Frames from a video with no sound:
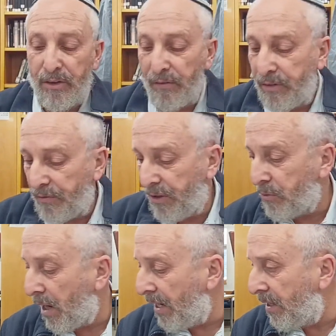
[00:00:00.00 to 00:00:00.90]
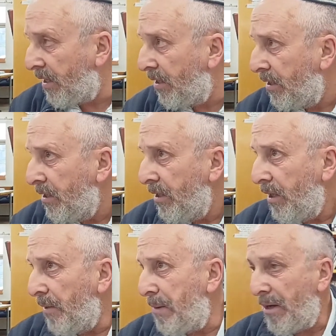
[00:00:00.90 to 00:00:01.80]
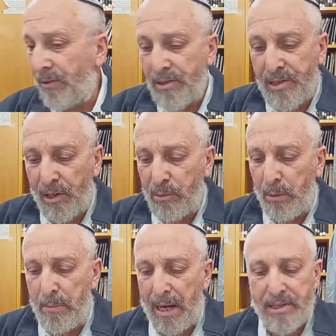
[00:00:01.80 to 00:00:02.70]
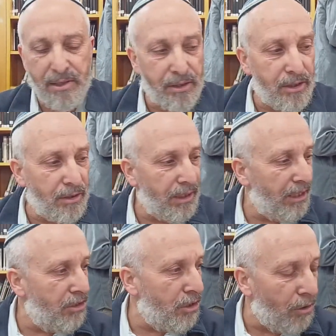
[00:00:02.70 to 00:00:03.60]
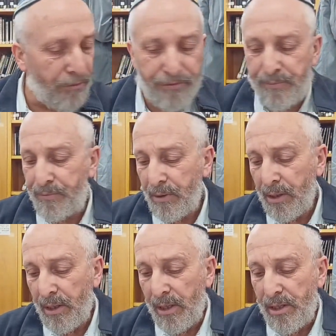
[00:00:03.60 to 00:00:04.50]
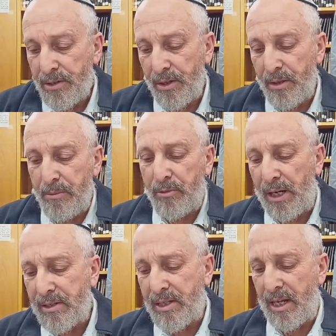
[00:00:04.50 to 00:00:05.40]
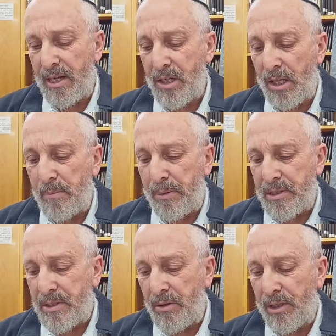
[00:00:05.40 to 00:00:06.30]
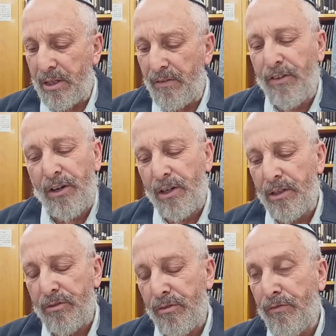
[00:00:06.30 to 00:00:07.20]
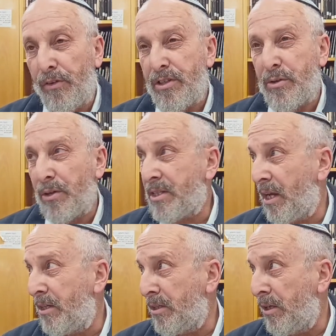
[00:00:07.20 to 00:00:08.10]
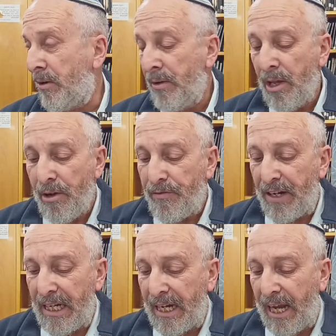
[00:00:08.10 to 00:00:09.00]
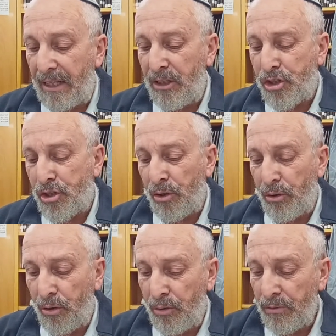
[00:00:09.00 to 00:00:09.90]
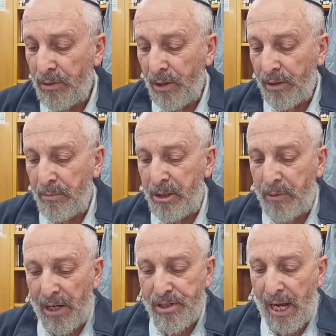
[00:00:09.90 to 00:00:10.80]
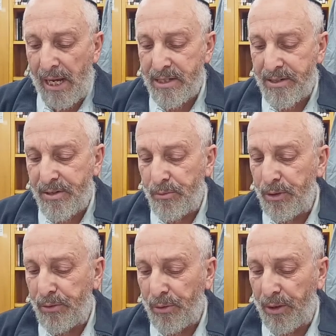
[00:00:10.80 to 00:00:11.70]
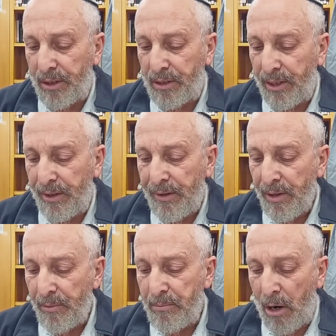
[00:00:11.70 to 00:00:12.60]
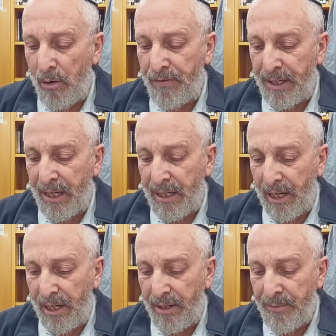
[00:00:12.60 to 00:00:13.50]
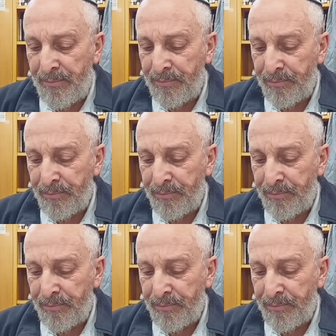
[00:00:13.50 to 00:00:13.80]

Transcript: of David writing about this terrible massacre in Nov. So the Midrash says on the pasuk in verse source A here, Vayaged l'Shaul. The Midrash asks rhetorically, Ma'u vayaged?